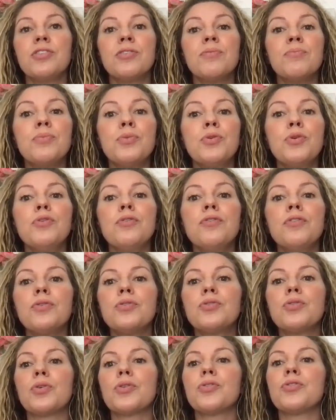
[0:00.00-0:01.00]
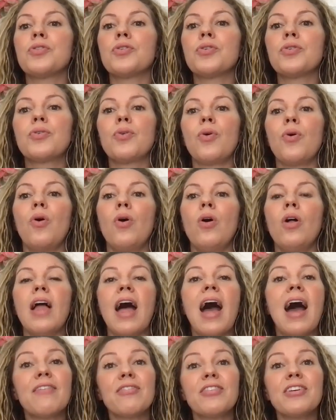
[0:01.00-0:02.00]
to move you towards your
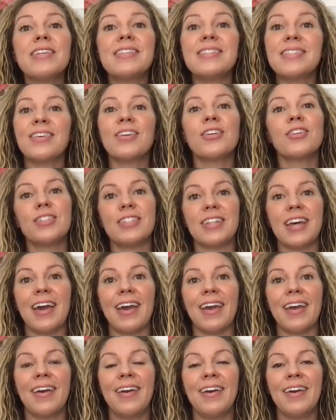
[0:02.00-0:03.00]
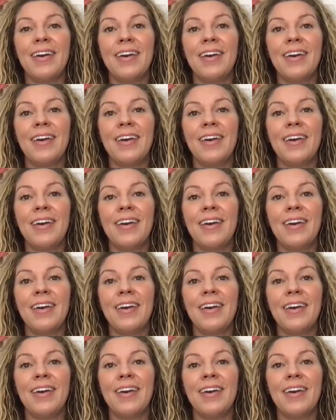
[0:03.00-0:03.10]
goal every single day.